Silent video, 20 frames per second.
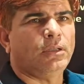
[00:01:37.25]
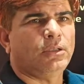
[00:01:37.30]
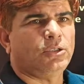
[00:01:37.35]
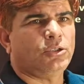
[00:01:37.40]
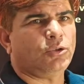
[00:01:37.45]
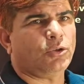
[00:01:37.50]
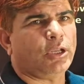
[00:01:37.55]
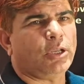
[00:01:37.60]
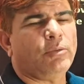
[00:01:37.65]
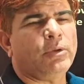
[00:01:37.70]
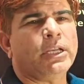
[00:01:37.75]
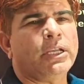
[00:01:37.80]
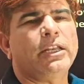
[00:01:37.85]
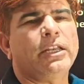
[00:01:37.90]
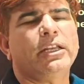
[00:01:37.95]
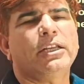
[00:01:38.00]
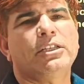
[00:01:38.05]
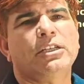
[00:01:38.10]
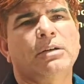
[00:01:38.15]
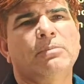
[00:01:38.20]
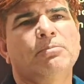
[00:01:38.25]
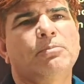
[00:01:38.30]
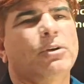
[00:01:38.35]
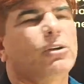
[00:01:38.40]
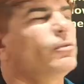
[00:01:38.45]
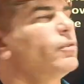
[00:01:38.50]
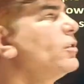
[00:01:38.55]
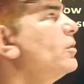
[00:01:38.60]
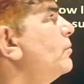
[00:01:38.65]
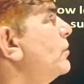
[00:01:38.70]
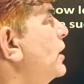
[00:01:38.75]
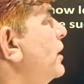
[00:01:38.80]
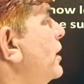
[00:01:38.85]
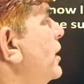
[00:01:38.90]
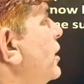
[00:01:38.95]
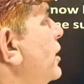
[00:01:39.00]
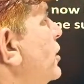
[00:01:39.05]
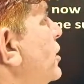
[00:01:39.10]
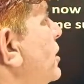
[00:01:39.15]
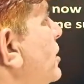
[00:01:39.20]
So giving an example from the
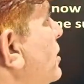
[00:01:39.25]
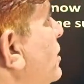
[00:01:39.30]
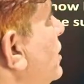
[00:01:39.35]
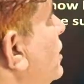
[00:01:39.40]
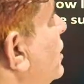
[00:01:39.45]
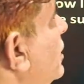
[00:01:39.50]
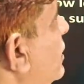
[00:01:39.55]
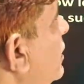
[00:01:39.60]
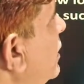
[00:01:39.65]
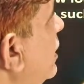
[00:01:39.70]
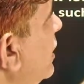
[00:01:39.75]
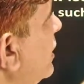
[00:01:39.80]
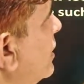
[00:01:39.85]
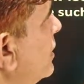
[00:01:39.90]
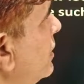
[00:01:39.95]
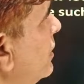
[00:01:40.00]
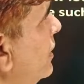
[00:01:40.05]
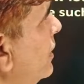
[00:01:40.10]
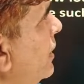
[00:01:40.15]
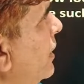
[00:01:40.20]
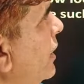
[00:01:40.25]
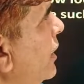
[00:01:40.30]
nature, that in